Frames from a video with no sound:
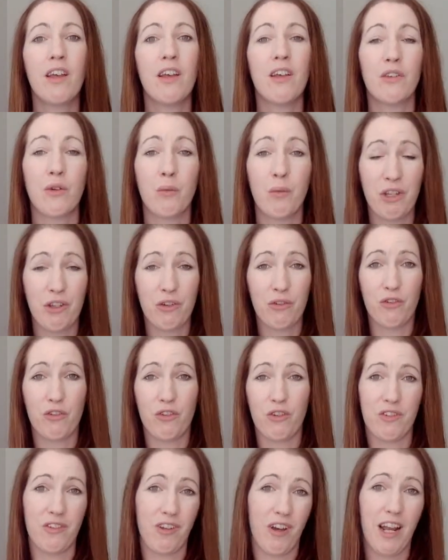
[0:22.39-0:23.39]
So when you're
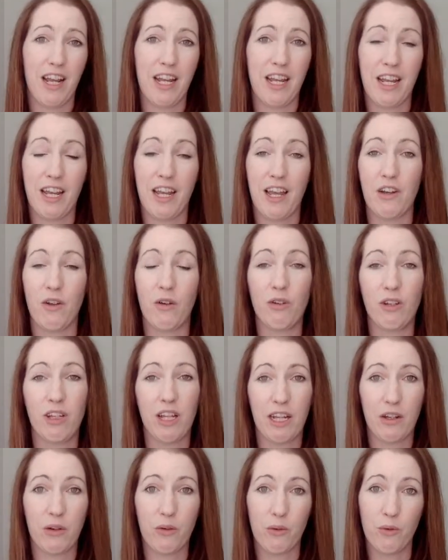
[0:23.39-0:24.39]
designing an
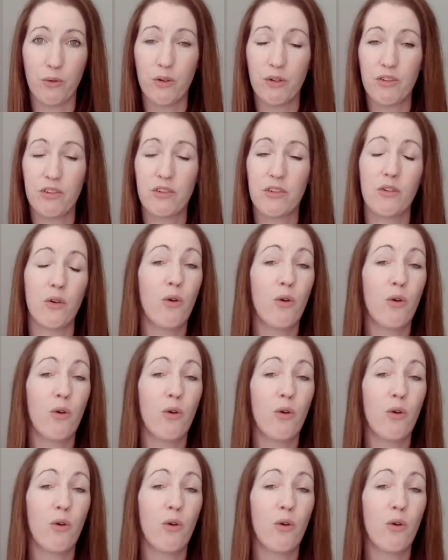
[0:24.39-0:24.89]
online course